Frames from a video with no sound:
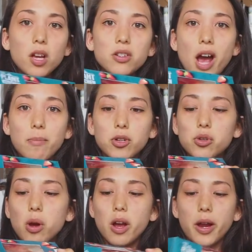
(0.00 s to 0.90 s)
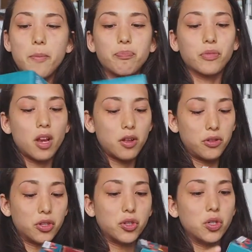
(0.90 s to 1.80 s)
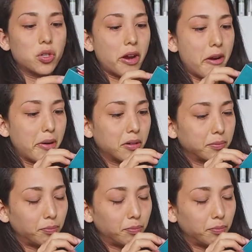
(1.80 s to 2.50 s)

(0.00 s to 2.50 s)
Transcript: time to try the cheesecake.